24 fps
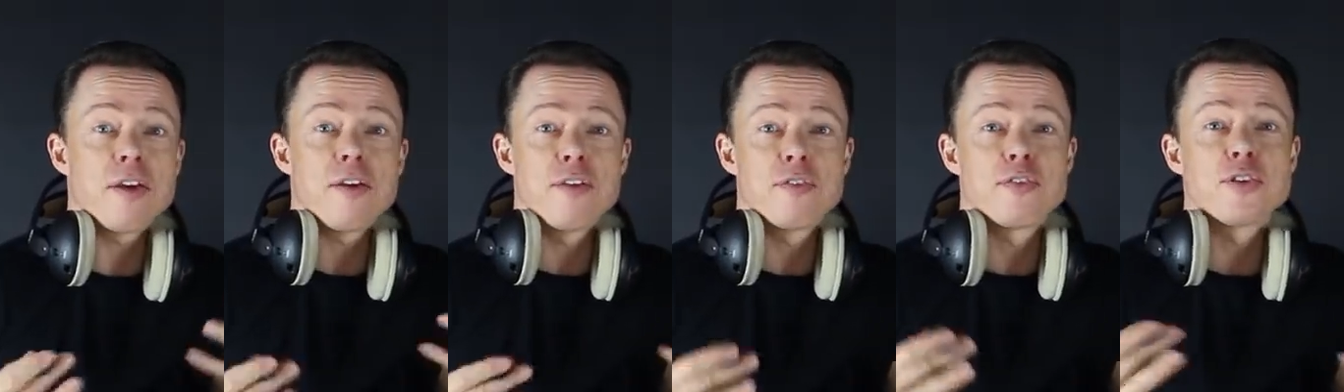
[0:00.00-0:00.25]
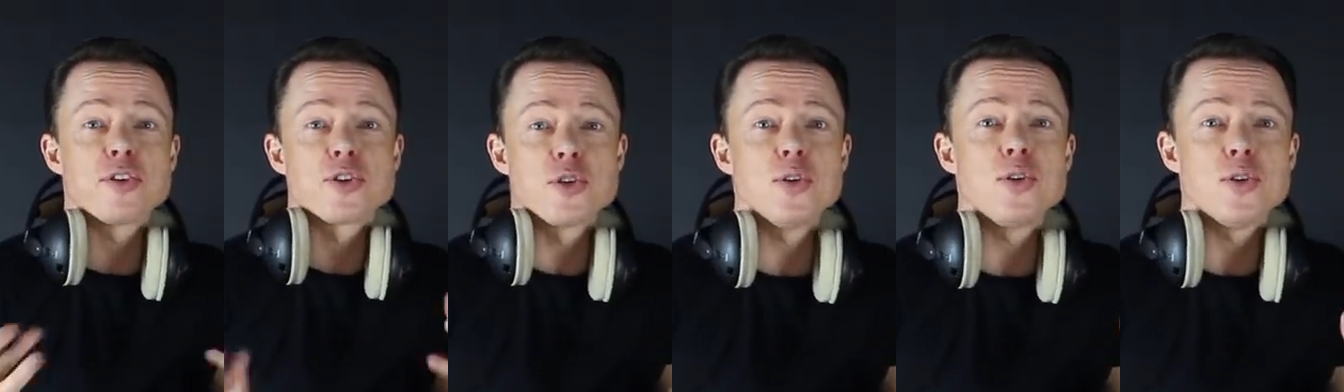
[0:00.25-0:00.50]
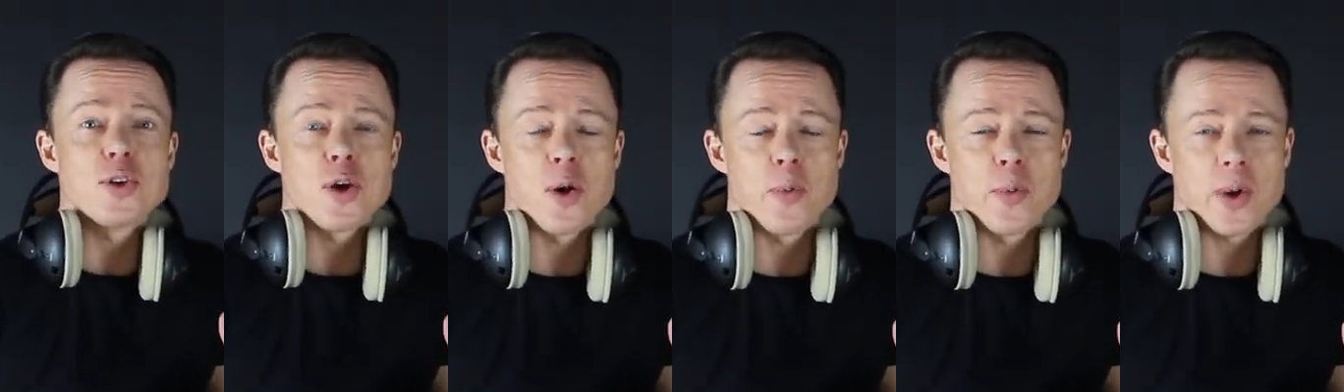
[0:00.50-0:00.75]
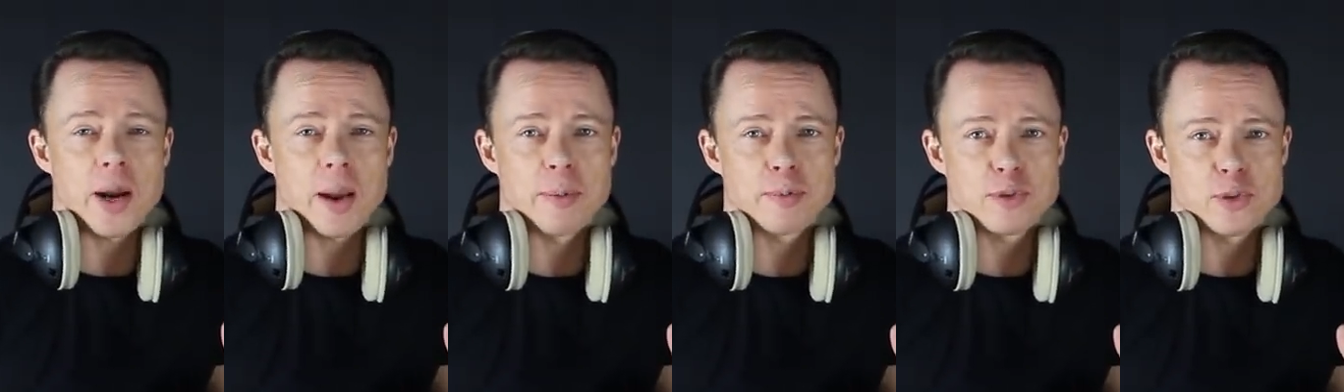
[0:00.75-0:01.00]
If you do know
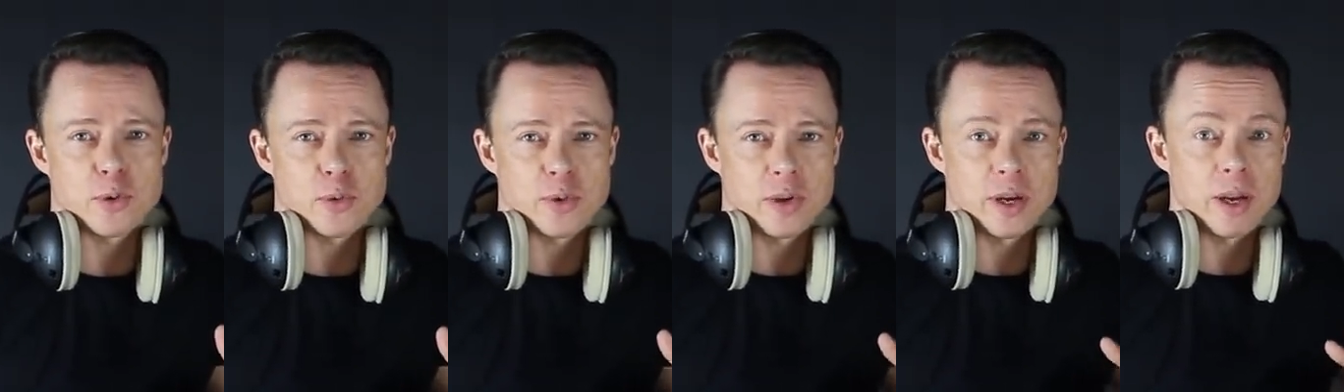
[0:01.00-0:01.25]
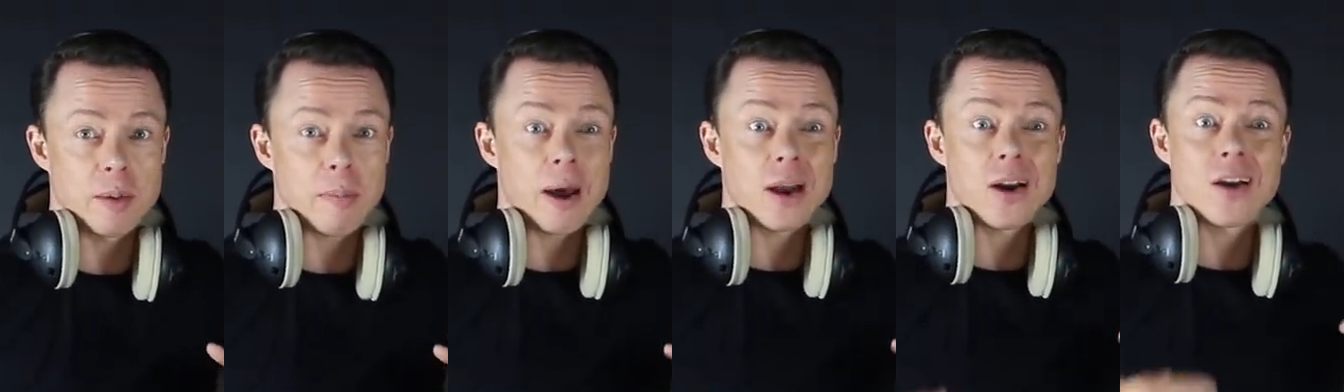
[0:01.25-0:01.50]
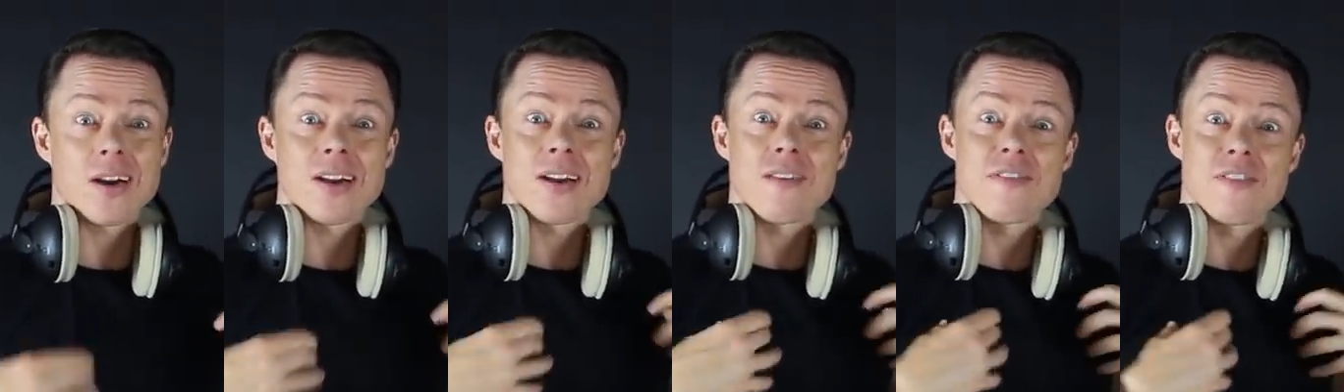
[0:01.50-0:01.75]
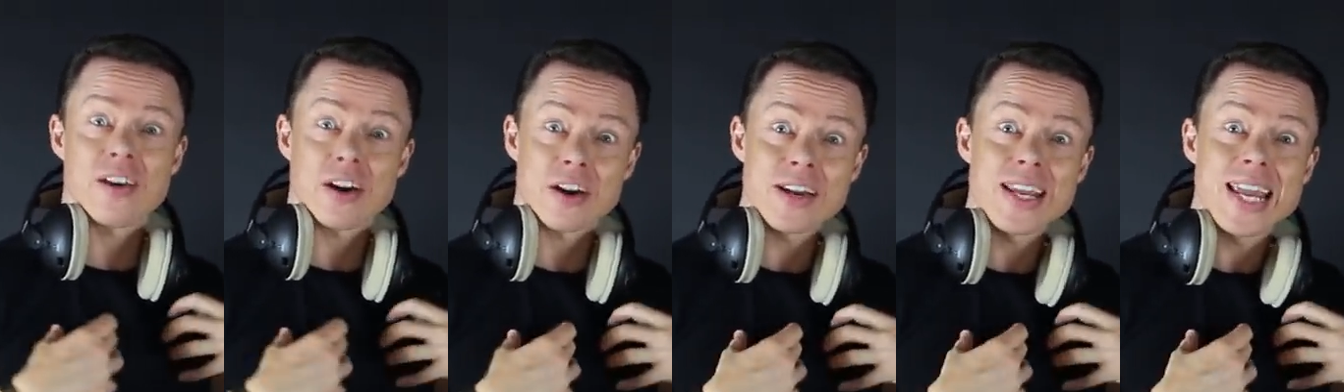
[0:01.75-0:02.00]
what I'm talking about on a
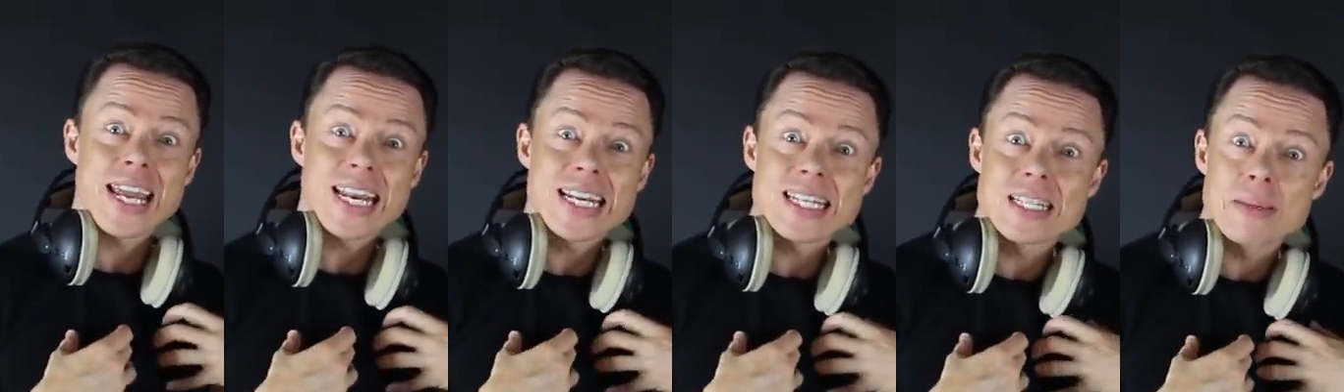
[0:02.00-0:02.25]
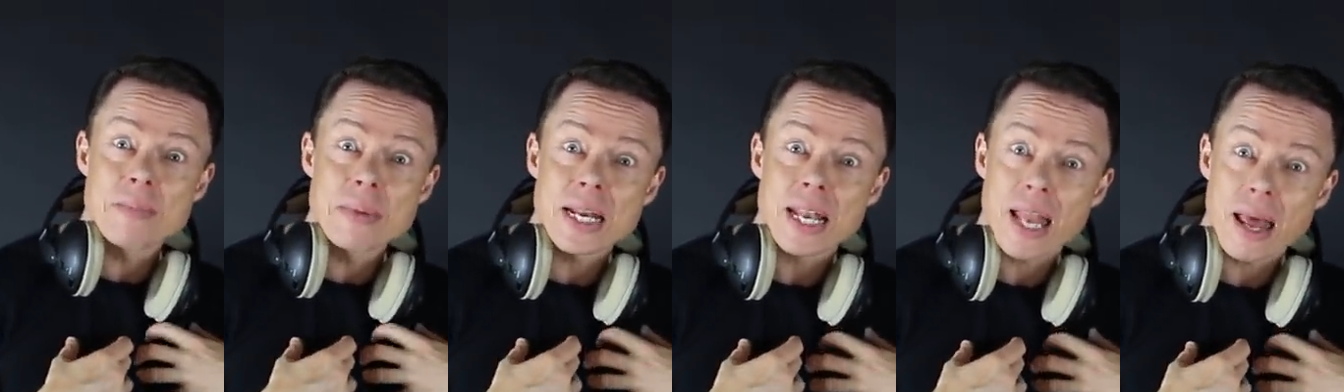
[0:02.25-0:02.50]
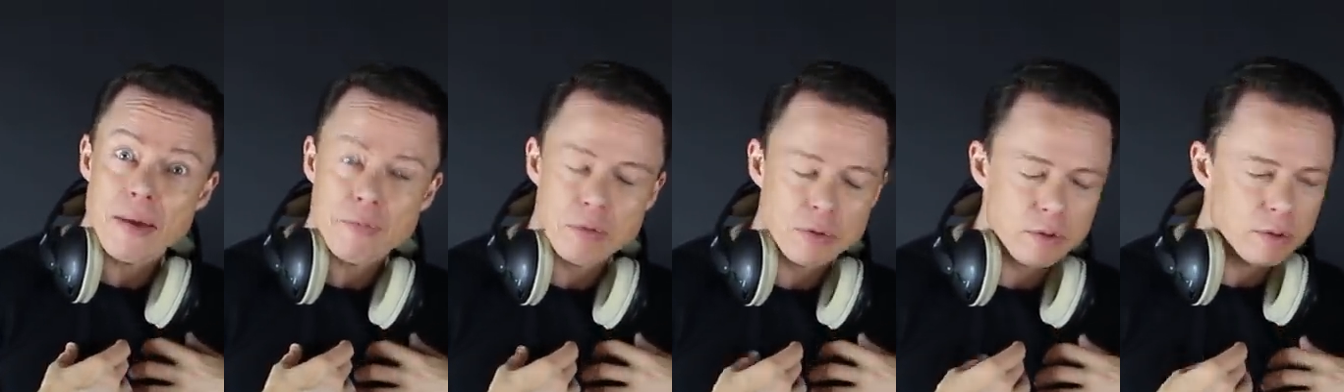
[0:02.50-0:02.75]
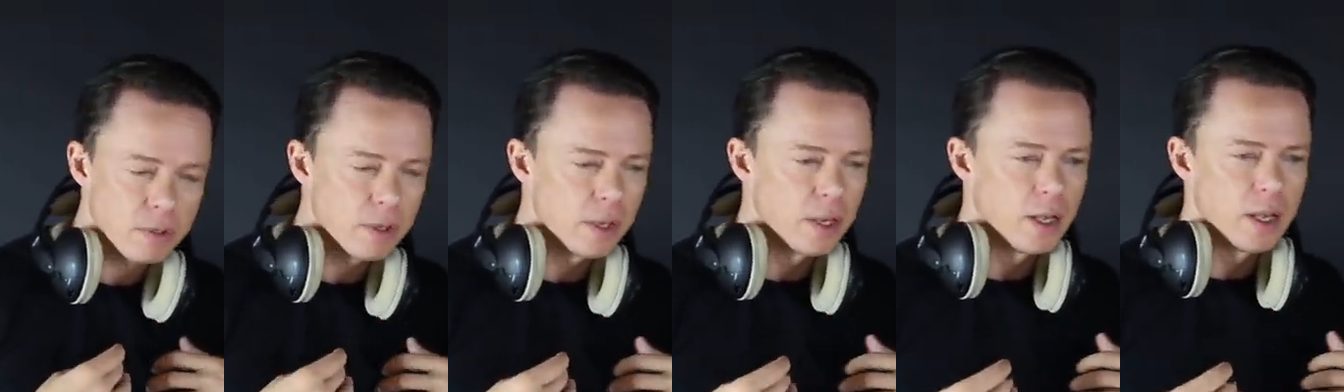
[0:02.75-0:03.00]
very intimate
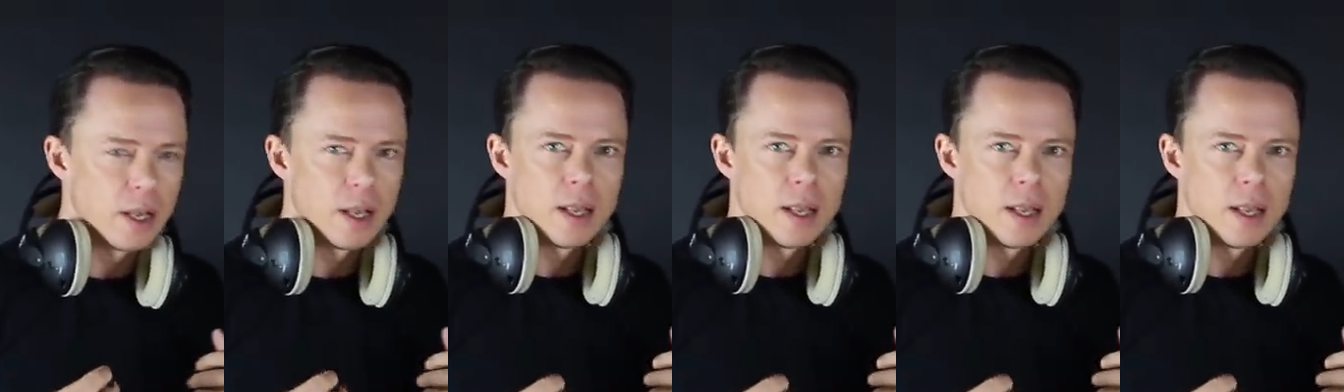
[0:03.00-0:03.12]
level,